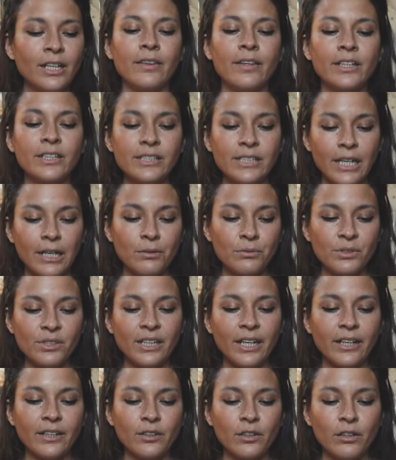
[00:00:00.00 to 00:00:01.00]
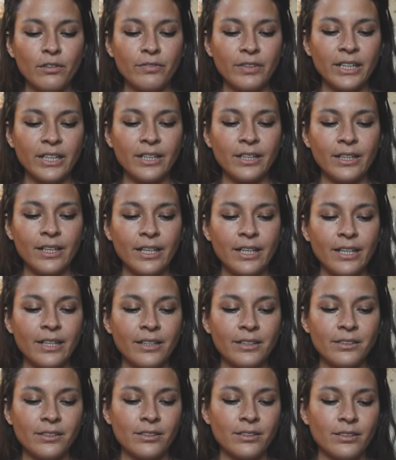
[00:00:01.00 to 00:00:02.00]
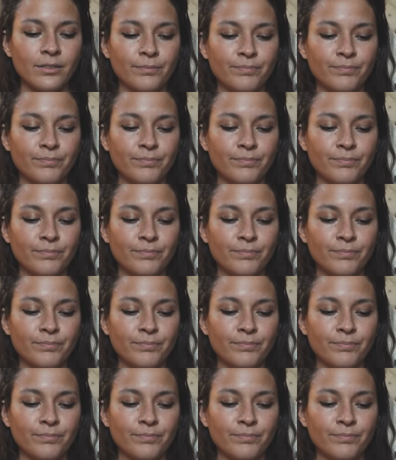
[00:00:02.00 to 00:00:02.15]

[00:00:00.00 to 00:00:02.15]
The downside of it is